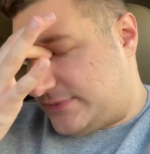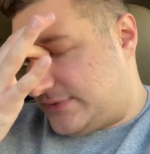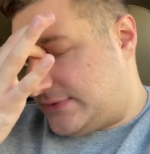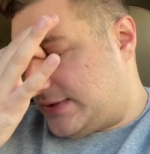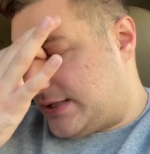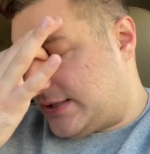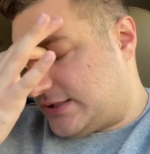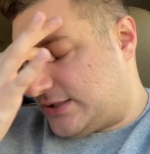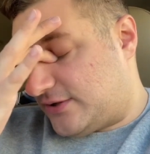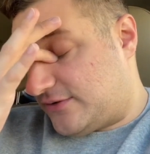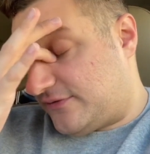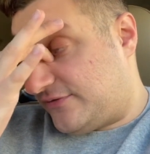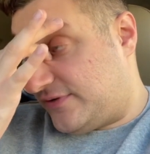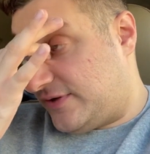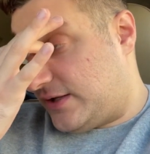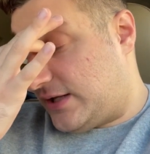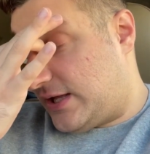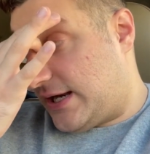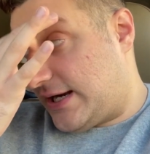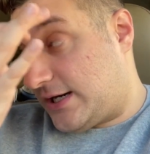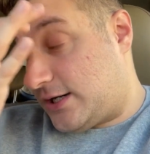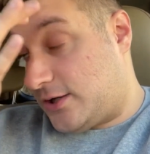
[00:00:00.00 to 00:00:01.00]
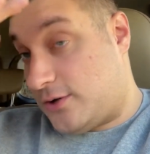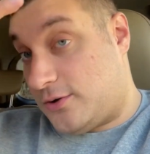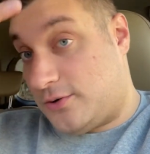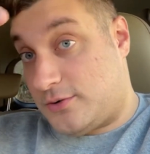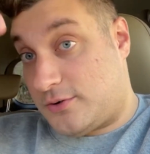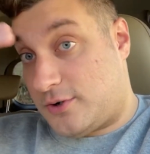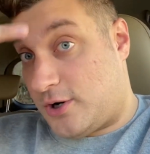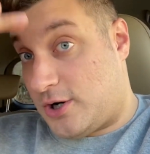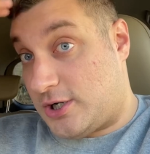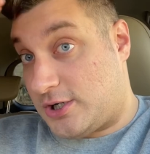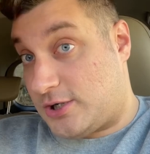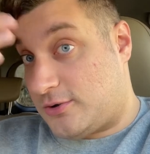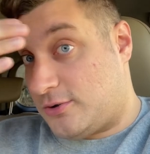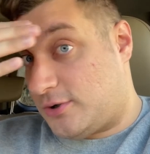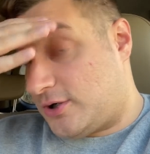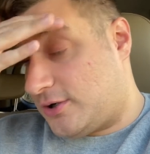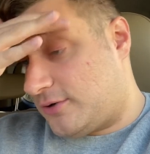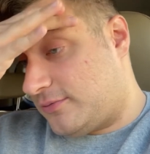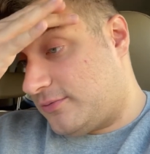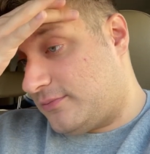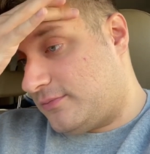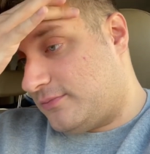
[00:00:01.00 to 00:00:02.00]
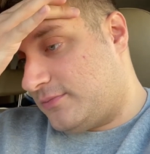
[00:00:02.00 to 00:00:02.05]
that don't feel like going hardcore,